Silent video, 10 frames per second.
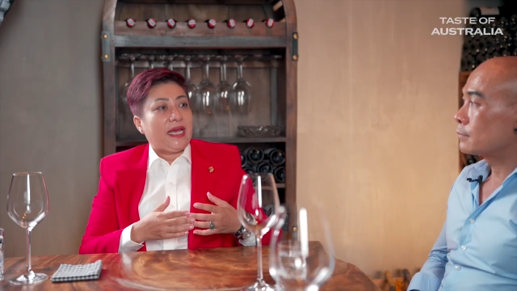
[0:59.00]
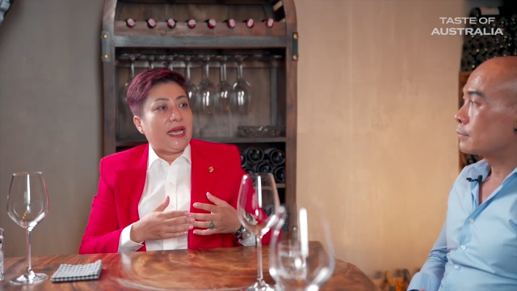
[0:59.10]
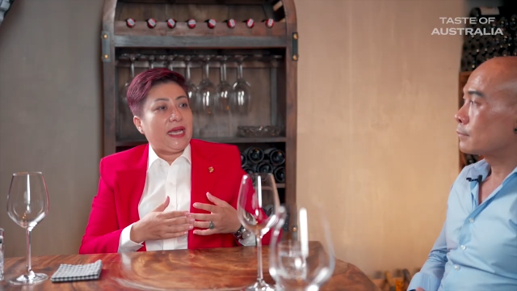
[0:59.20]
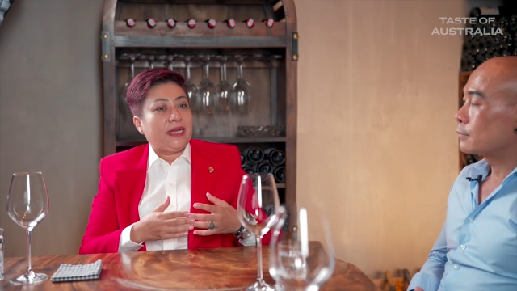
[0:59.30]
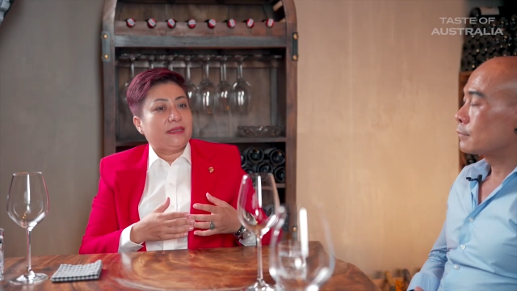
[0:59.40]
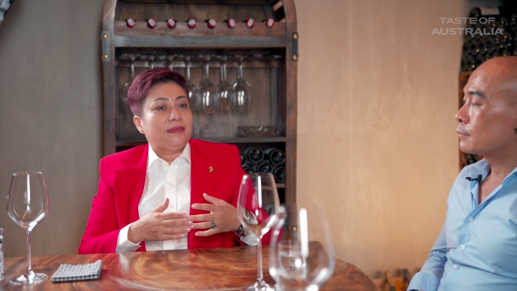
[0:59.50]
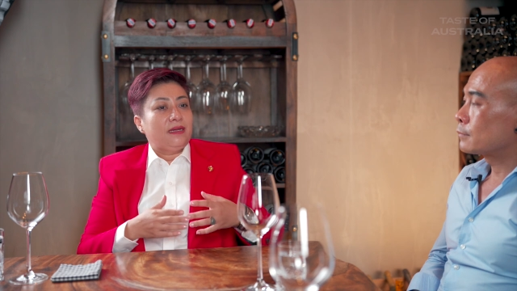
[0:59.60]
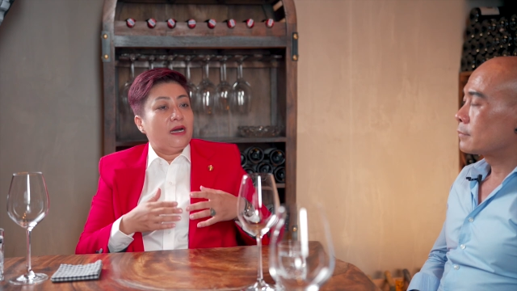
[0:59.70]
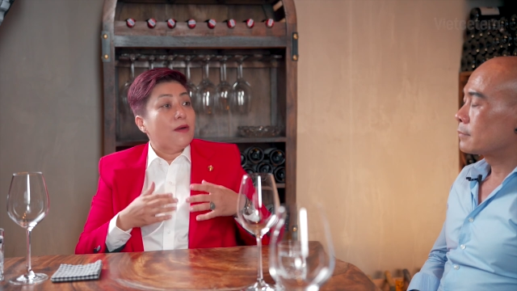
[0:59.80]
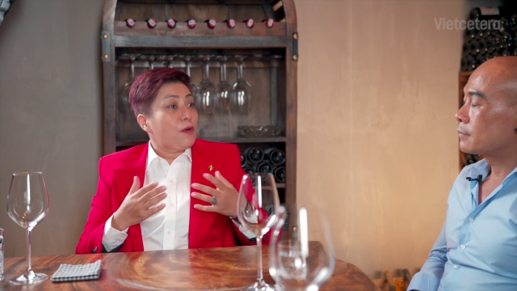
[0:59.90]
Speaker 1: And
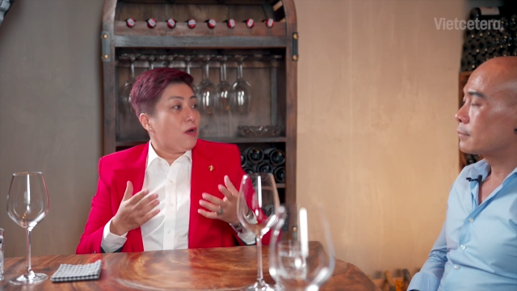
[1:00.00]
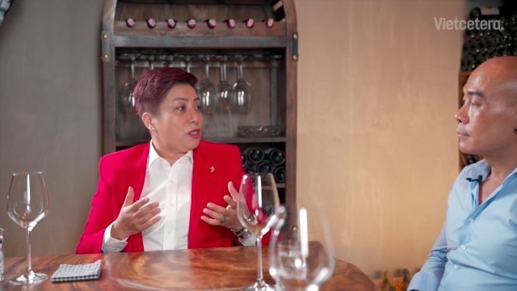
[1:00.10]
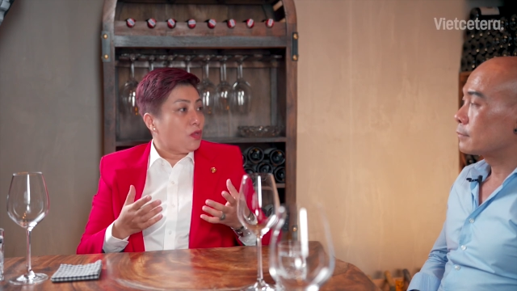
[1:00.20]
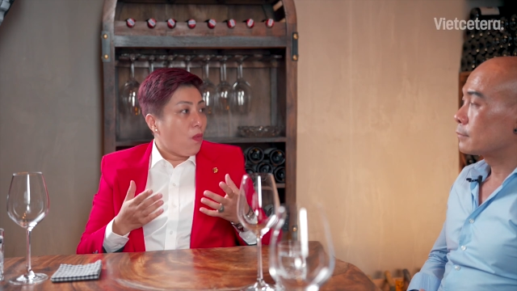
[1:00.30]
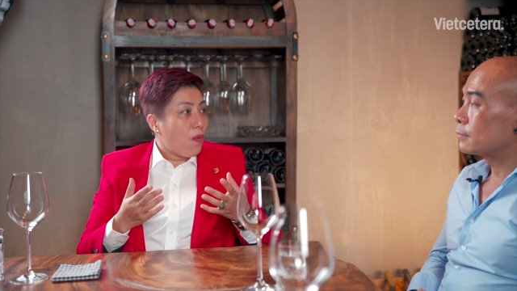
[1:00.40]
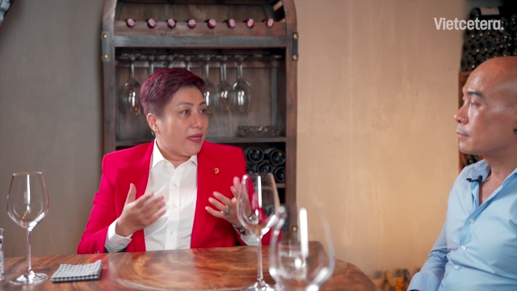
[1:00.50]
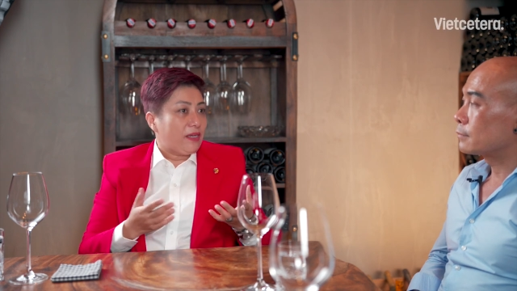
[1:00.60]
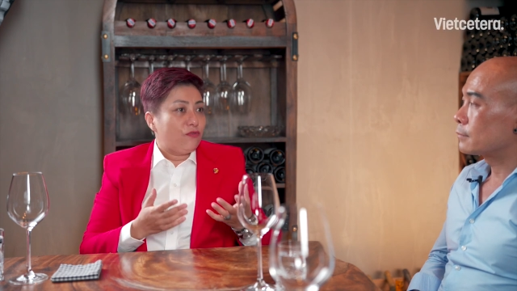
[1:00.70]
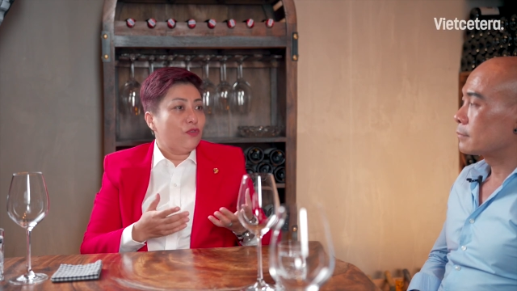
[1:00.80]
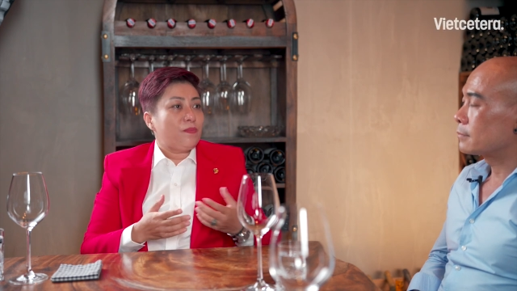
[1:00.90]
of course, wine
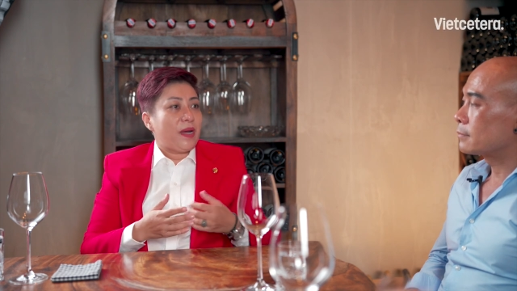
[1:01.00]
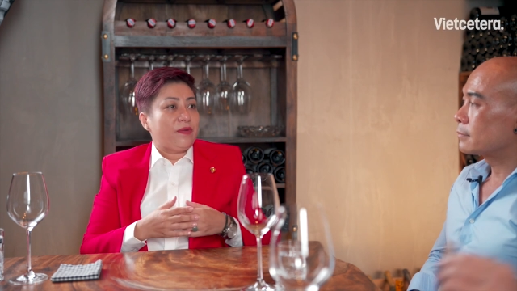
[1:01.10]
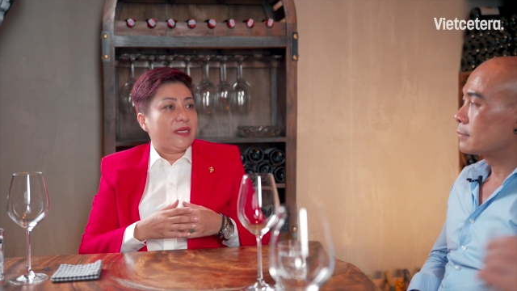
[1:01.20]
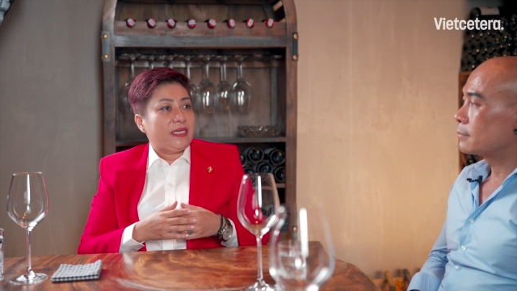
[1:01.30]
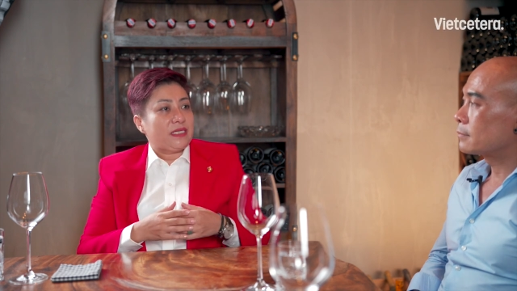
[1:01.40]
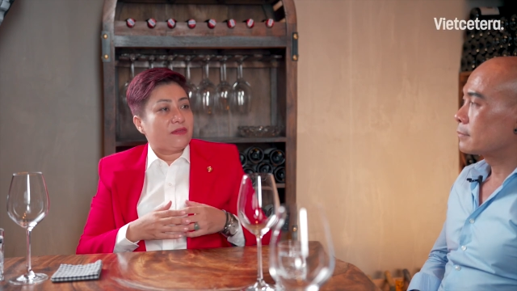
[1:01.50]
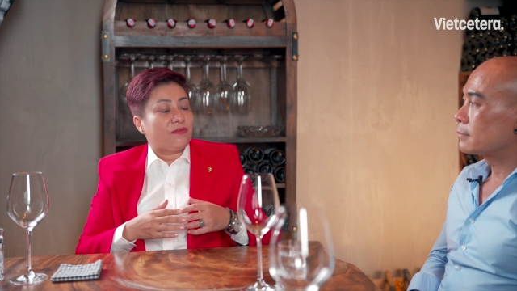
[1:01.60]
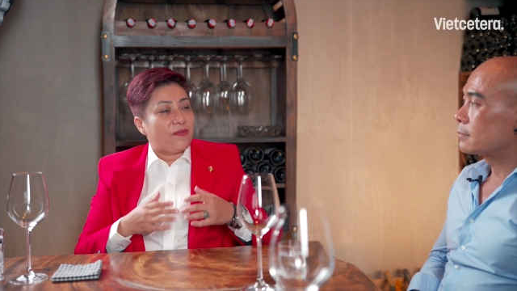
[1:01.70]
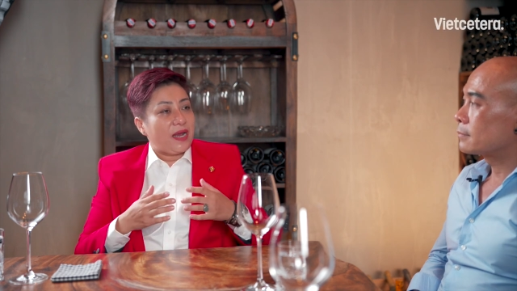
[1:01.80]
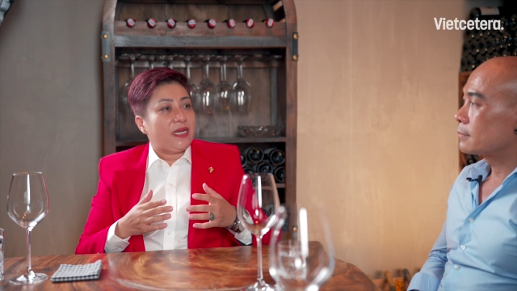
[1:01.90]
and food pairing is
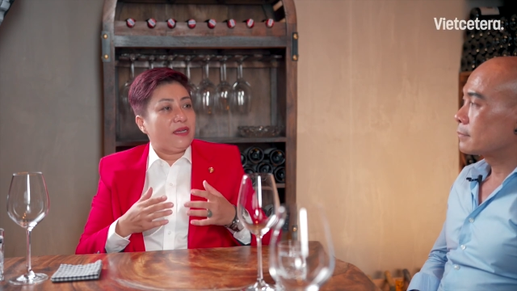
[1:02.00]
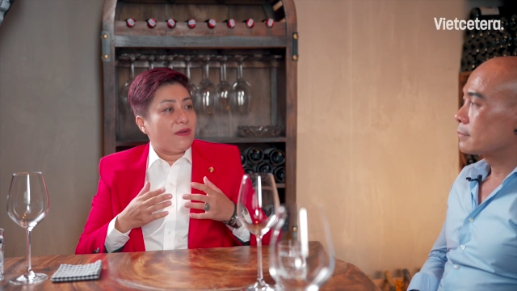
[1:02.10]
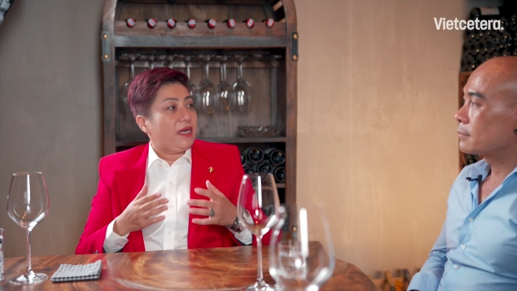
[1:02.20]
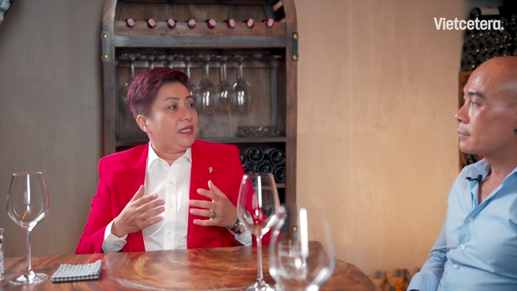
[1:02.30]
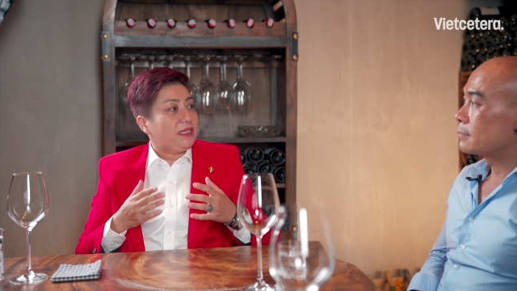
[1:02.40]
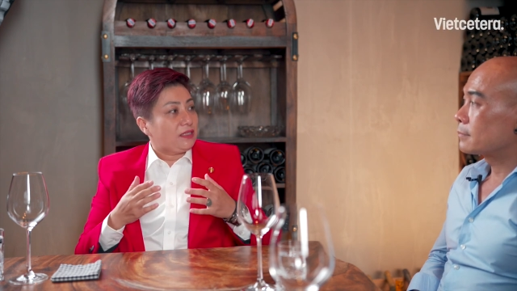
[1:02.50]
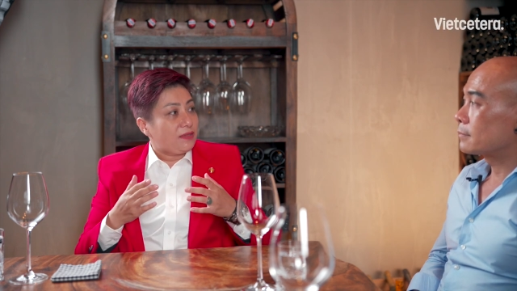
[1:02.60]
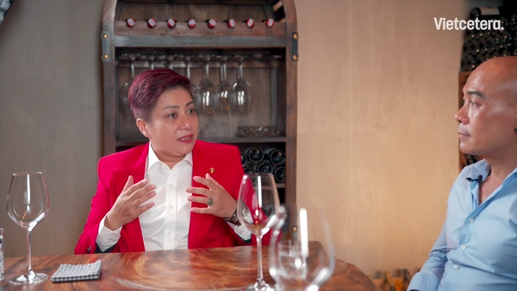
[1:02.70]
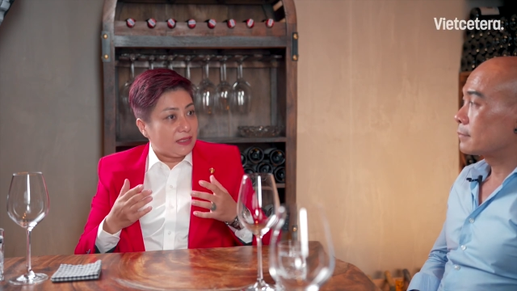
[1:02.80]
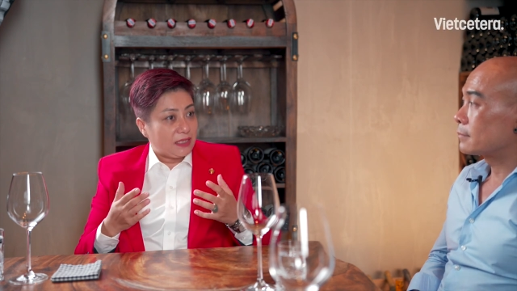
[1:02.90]
very, very
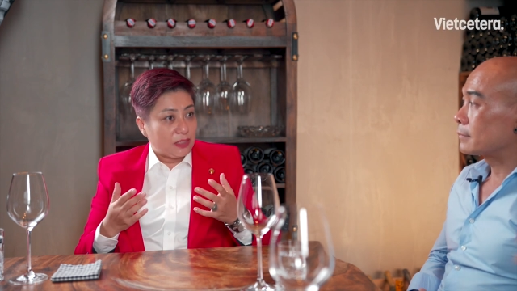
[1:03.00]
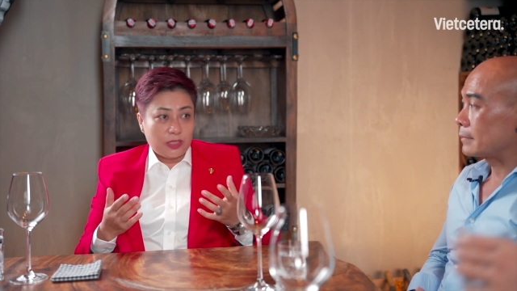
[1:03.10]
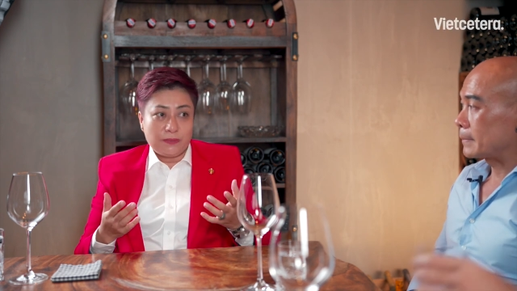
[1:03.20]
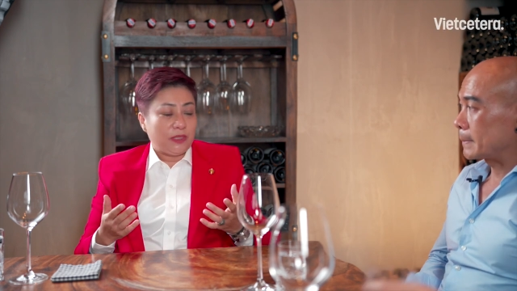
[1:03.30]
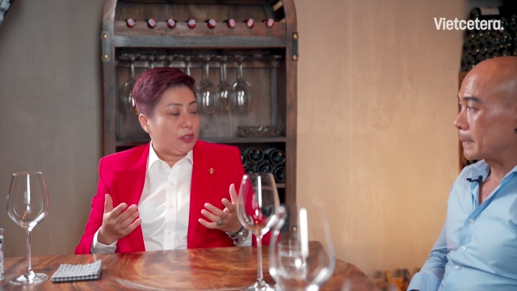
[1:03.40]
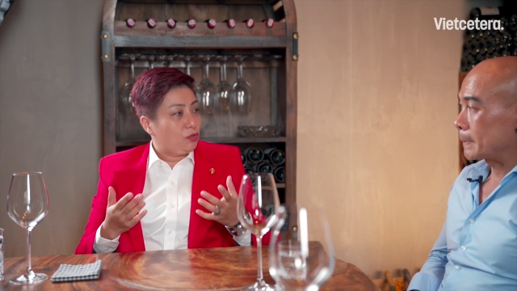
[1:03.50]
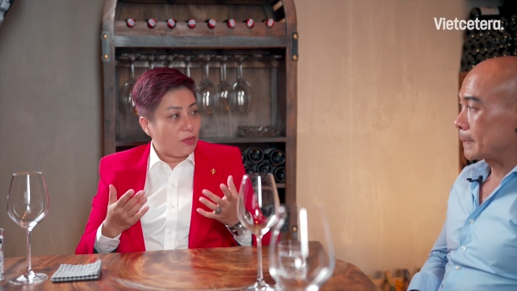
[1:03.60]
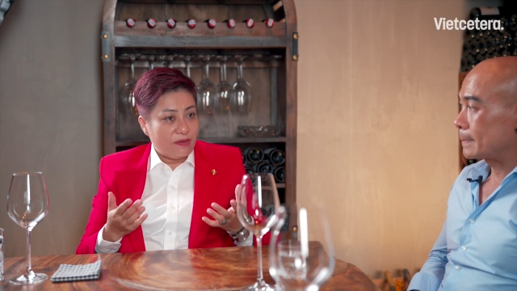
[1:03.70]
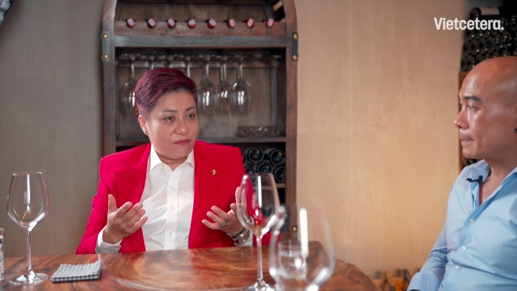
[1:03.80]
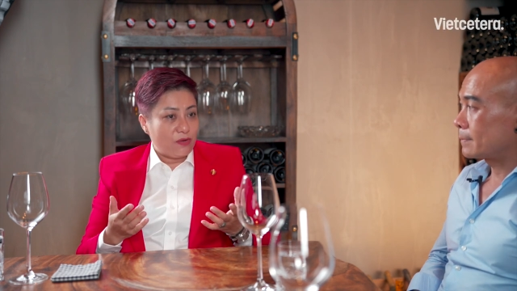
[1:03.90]
interesting subject
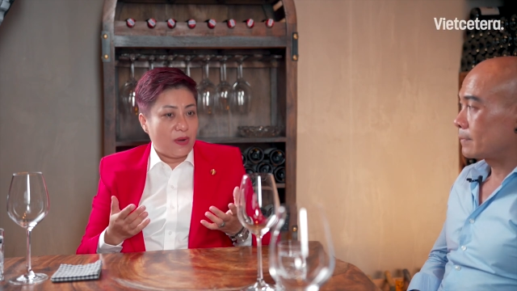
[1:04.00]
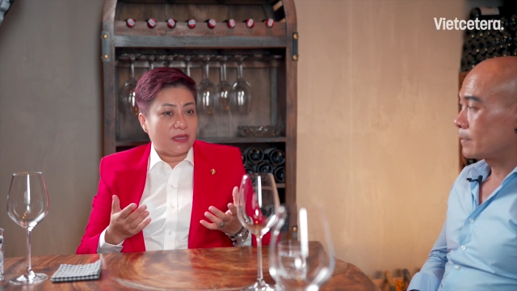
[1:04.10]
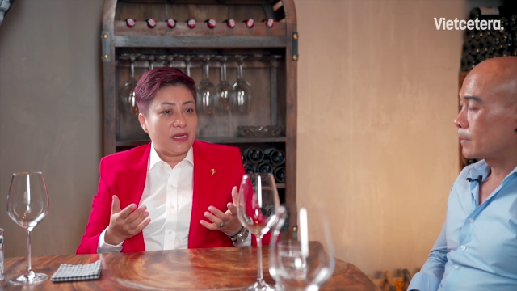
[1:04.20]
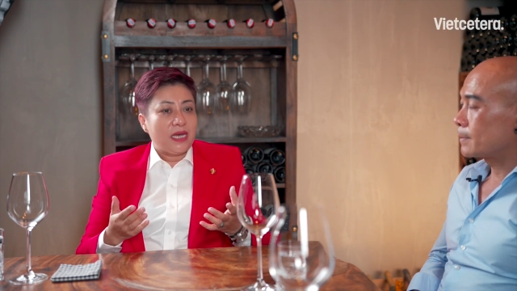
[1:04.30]
to everyone.